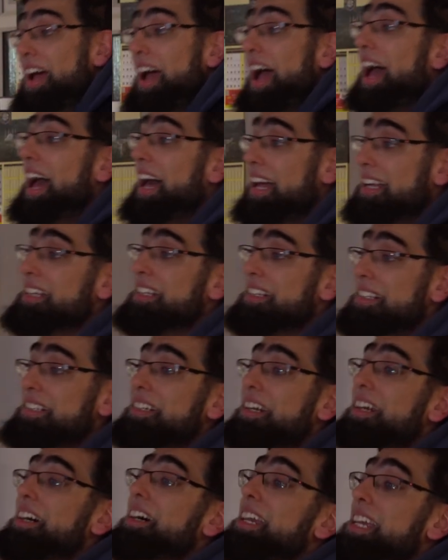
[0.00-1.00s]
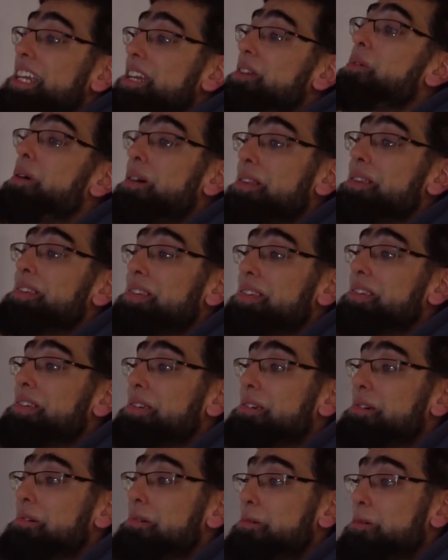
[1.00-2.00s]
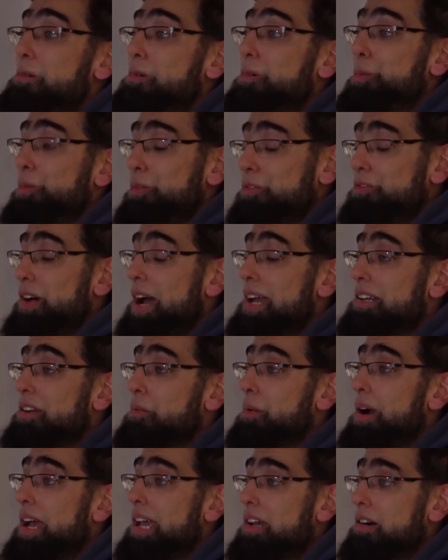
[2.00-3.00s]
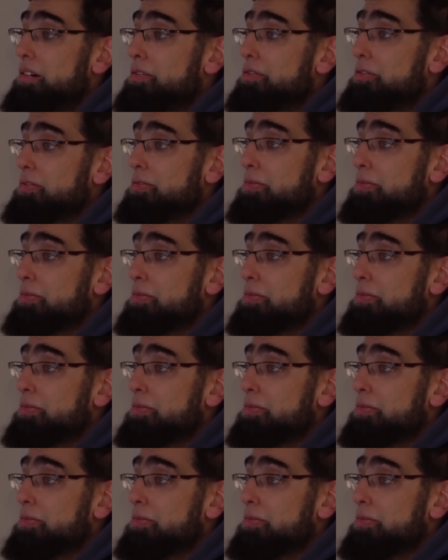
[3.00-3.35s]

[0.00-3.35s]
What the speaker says: And he wants to find a way of